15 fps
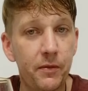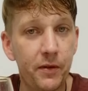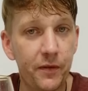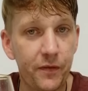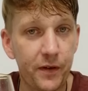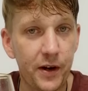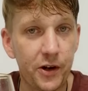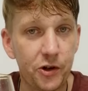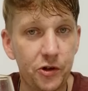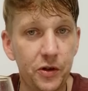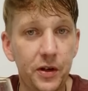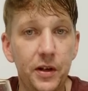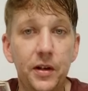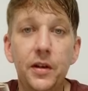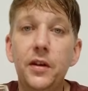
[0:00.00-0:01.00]

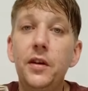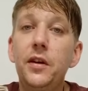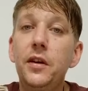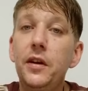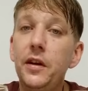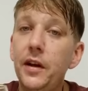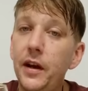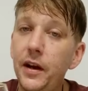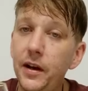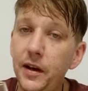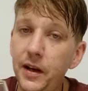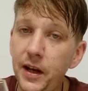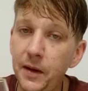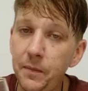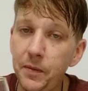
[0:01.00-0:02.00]
refreshing, and
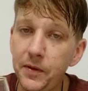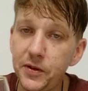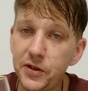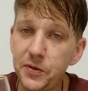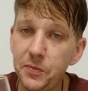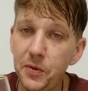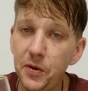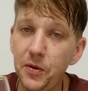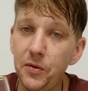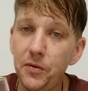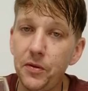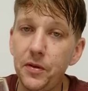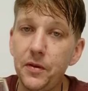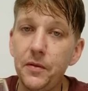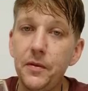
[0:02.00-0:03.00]
keep it
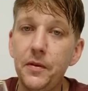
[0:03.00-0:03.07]
smooth.